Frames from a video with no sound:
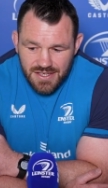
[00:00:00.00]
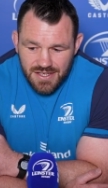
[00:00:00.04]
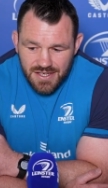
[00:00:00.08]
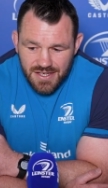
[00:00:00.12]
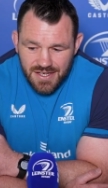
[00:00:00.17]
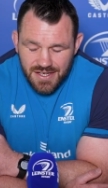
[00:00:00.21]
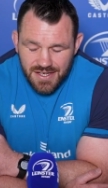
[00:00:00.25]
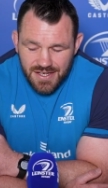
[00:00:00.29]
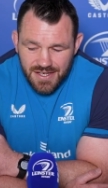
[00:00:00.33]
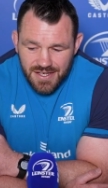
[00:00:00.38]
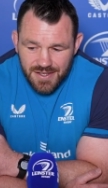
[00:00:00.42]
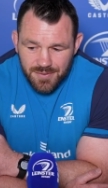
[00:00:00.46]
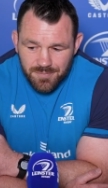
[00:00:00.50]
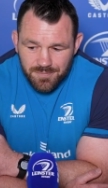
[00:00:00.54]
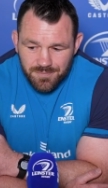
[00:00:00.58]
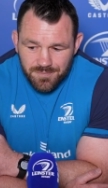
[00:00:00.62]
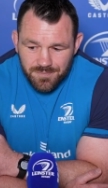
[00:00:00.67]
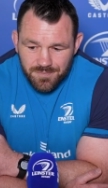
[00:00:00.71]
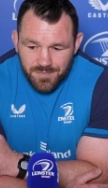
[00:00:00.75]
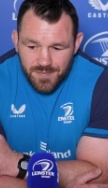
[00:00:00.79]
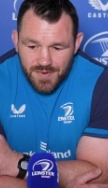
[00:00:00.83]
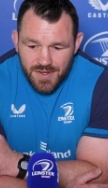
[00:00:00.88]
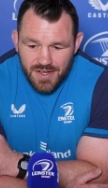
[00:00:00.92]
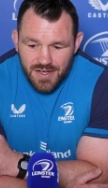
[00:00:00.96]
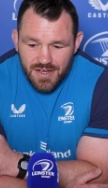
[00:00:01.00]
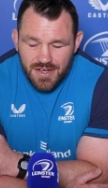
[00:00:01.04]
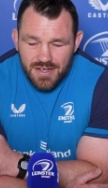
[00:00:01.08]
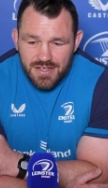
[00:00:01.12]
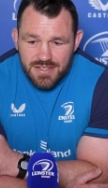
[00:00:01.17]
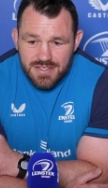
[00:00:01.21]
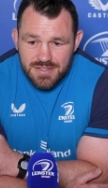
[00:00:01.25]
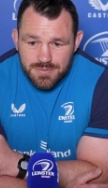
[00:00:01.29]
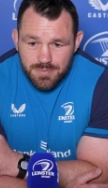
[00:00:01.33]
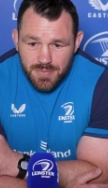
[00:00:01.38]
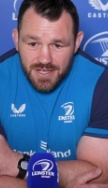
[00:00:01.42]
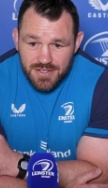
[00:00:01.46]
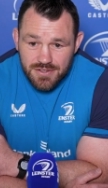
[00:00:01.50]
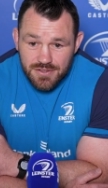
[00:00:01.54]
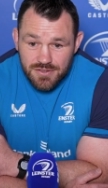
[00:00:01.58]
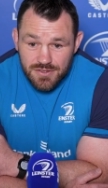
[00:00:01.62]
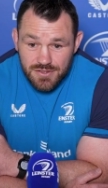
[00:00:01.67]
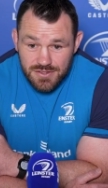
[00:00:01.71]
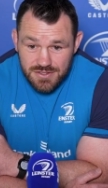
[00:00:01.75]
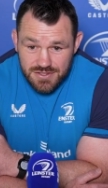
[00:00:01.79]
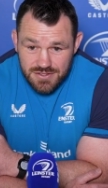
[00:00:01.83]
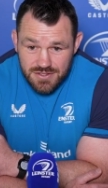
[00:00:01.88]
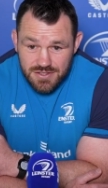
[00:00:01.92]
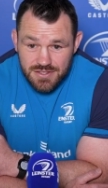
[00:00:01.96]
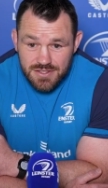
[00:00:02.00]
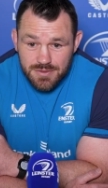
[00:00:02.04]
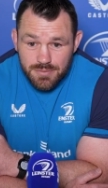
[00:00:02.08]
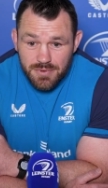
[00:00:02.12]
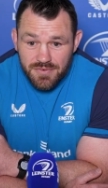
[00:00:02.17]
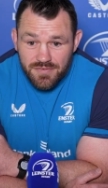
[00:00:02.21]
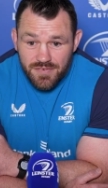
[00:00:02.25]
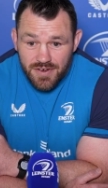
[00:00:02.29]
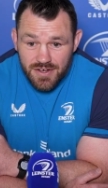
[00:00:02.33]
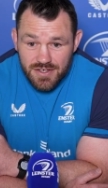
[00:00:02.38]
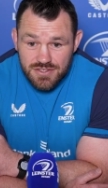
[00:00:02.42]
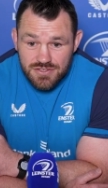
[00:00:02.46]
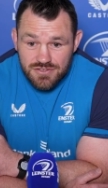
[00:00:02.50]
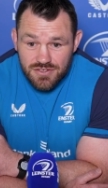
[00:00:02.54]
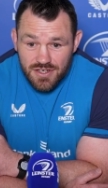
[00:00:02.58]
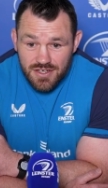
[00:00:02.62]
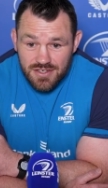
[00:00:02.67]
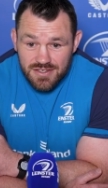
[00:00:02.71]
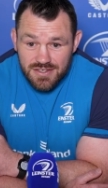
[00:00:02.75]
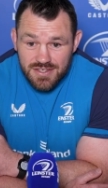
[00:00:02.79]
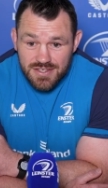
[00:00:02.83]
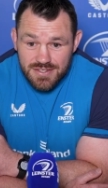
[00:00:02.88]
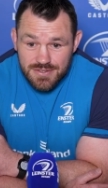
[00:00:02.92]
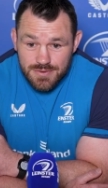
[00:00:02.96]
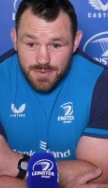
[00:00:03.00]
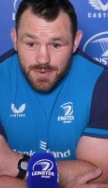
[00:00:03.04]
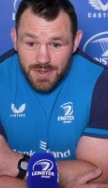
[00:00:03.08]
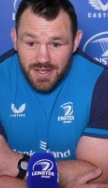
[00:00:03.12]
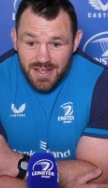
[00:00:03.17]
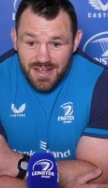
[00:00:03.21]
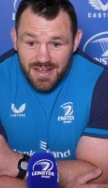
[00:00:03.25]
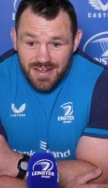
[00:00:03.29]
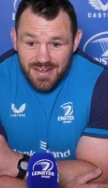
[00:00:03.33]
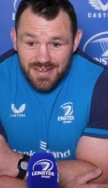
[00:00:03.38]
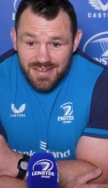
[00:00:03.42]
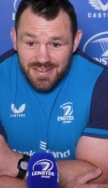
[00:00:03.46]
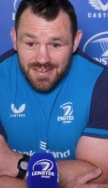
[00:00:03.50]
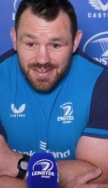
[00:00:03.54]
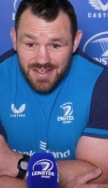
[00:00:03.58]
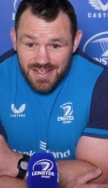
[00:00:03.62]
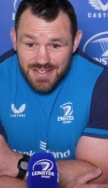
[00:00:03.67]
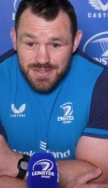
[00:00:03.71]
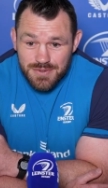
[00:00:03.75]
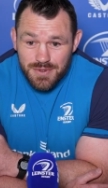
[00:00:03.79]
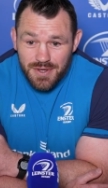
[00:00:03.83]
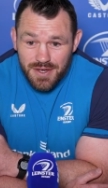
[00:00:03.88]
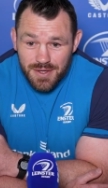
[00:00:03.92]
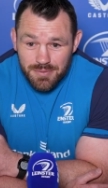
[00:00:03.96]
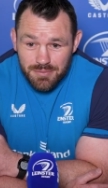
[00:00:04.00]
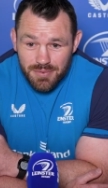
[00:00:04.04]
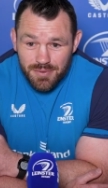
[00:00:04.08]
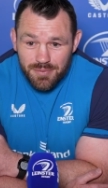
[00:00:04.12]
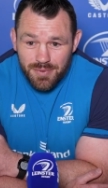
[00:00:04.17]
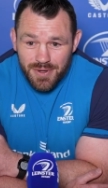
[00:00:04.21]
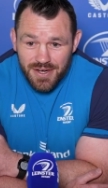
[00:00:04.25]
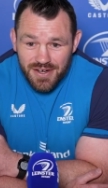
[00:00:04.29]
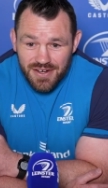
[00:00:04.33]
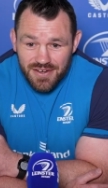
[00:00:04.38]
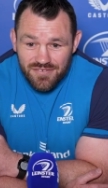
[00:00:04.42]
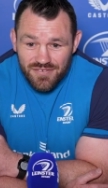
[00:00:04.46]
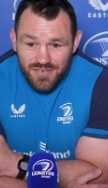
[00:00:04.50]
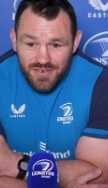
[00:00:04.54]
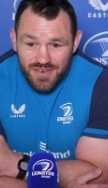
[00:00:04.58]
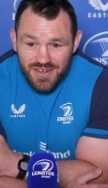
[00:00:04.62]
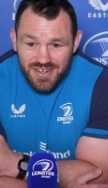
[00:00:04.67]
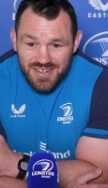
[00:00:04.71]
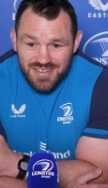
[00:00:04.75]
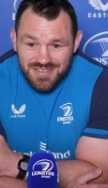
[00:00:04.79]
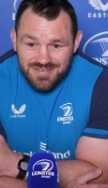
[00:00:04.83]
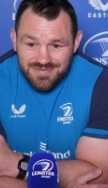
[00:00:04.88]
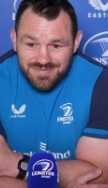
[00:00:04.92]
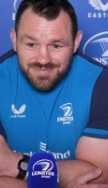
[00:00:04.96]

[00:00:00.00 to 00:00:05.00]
Um, I expect Ulster to be very strong this weekend, and that's what I'm preparing for.